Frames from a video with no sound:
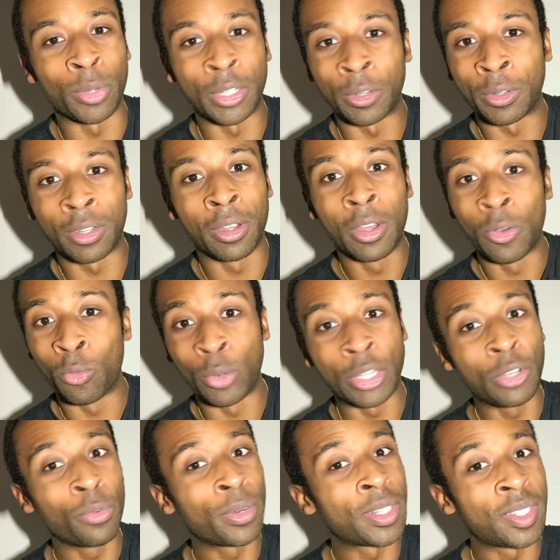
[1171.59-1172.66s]

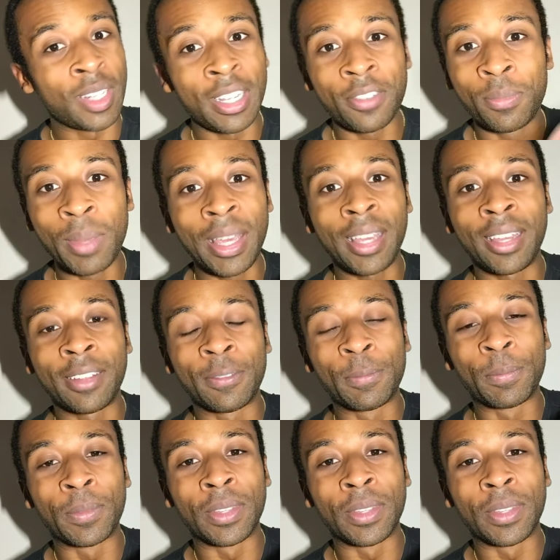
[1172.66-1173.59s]
When you receive me,